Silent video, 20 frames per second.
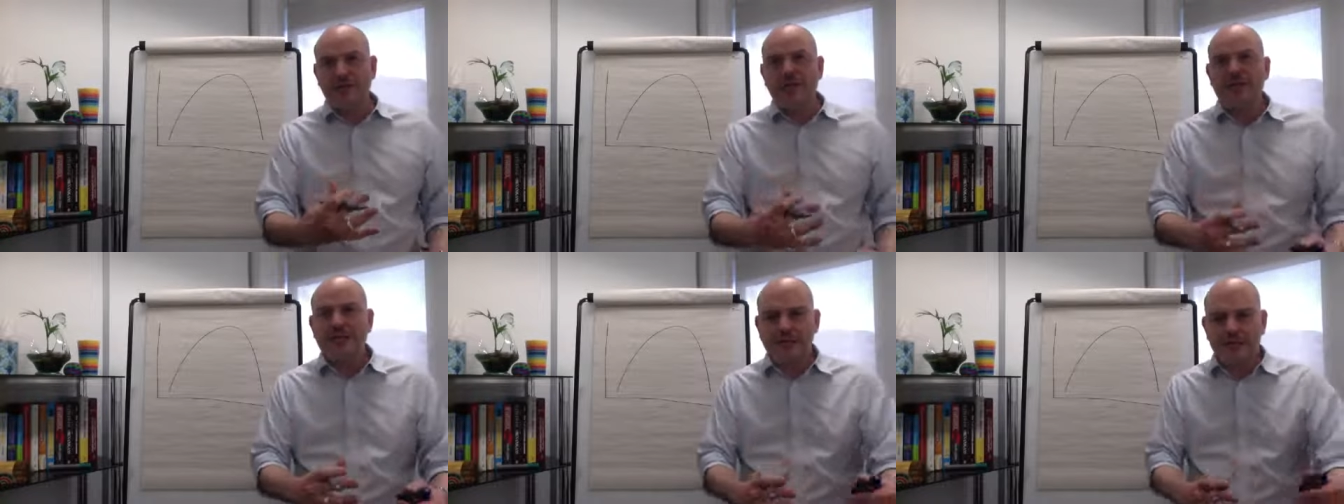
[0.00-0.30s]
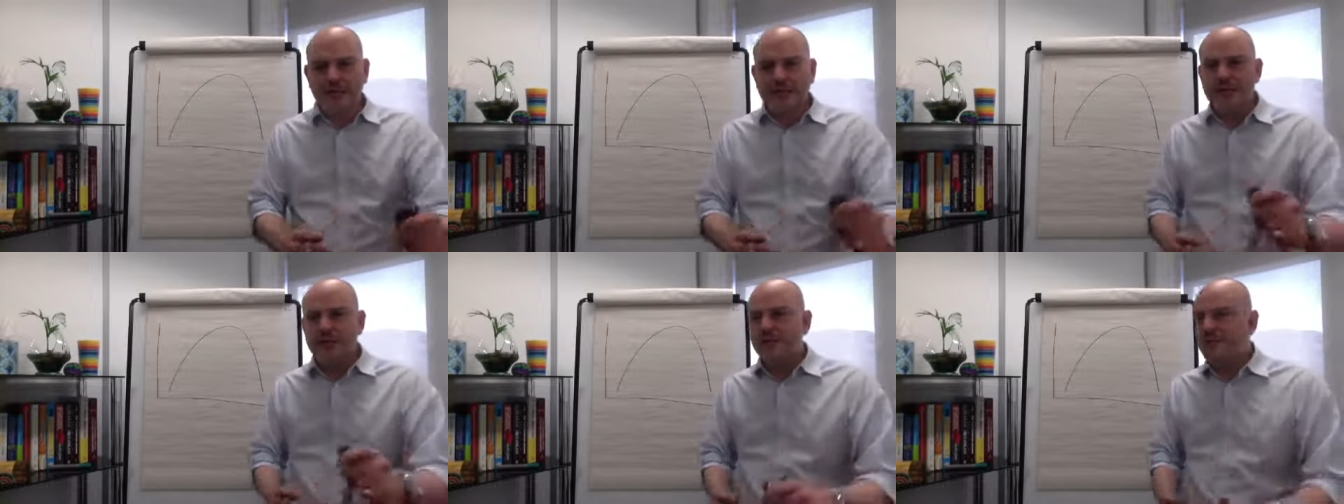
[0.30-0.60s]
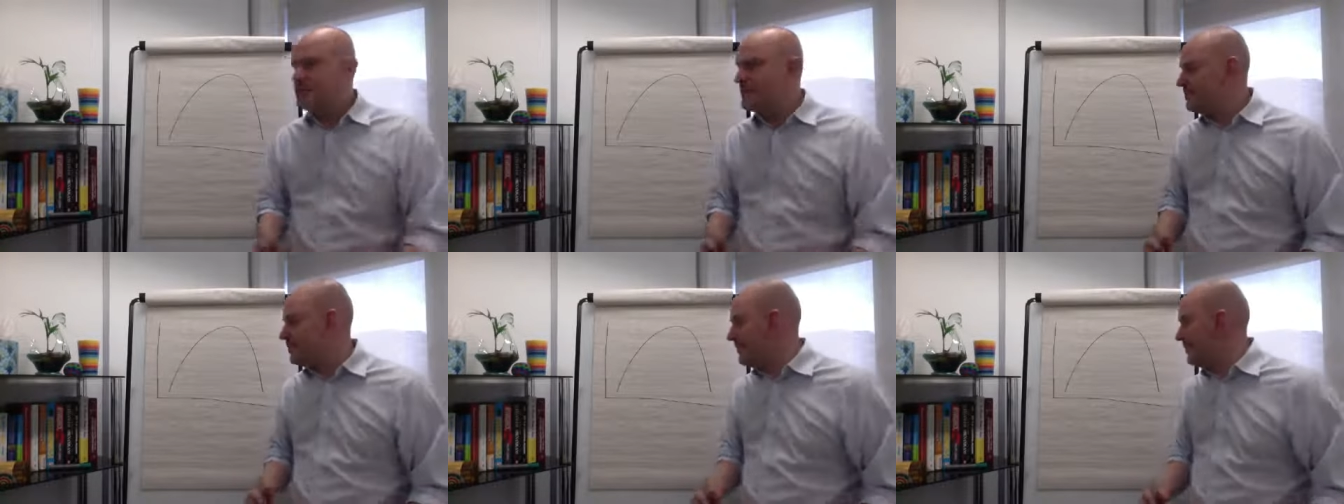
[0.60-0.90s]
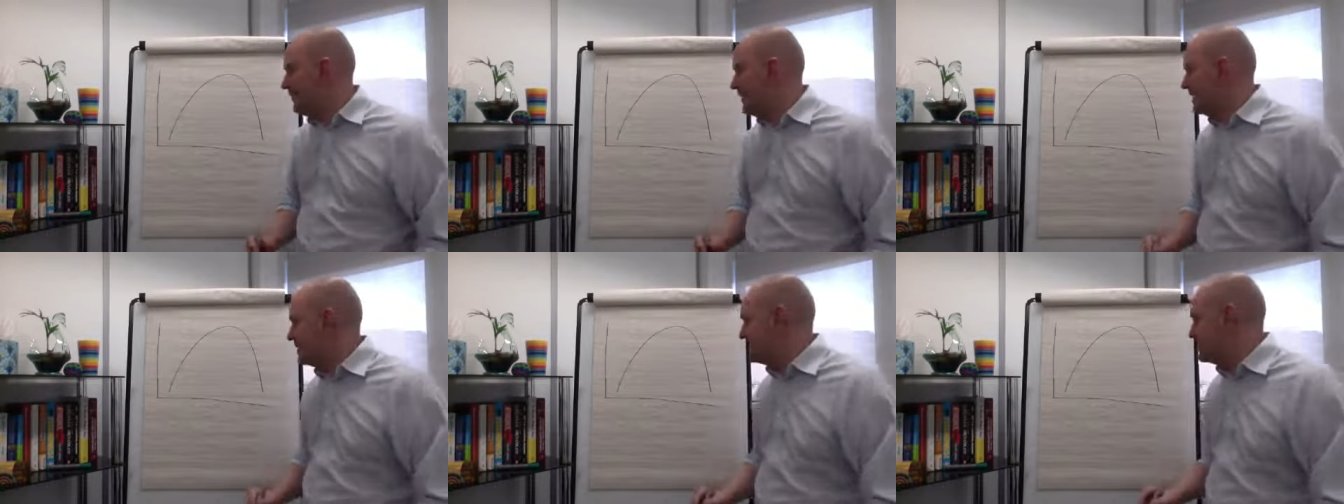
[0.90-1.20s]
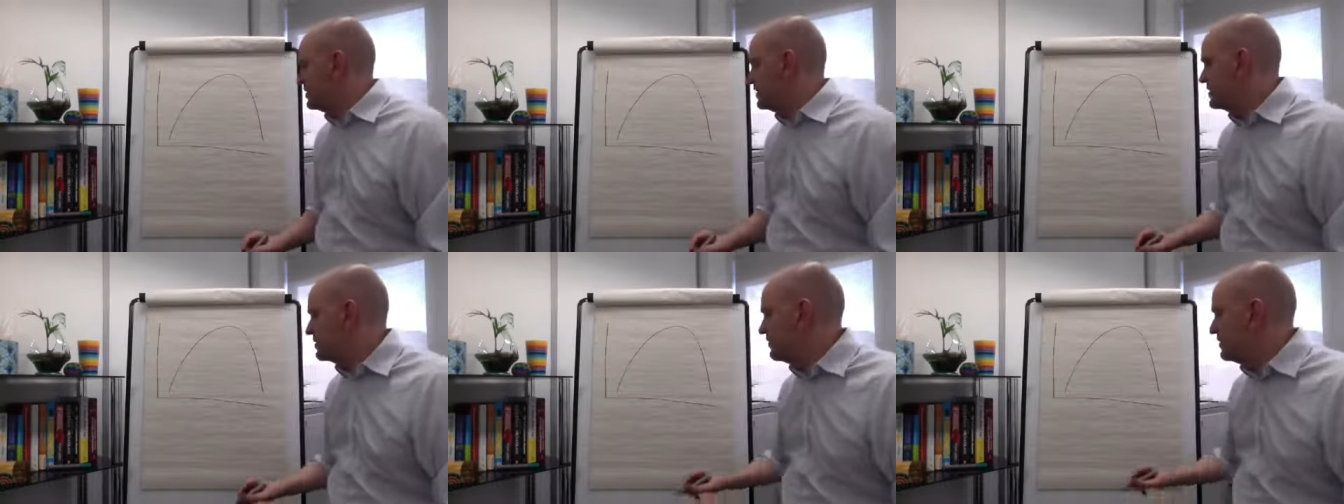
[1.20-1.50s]
Let's use
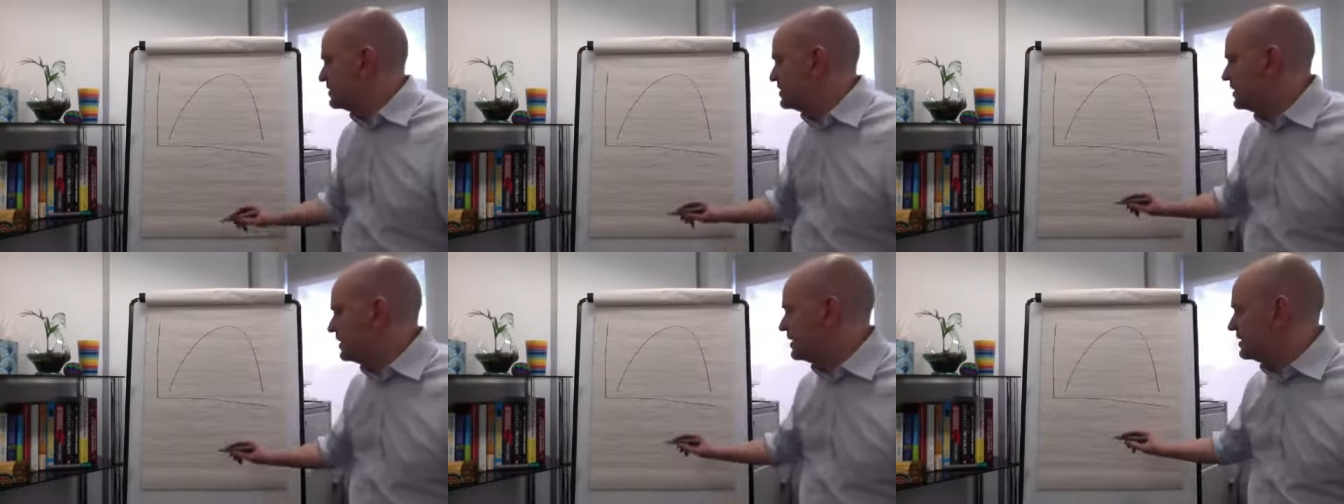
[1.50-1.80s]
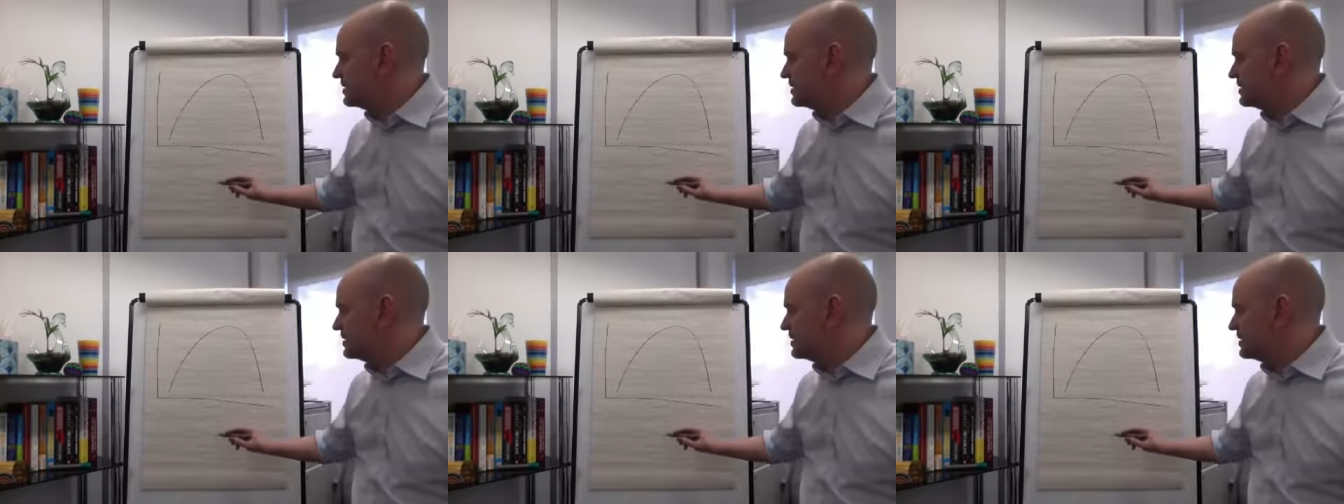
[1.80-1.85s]
perfectionism as an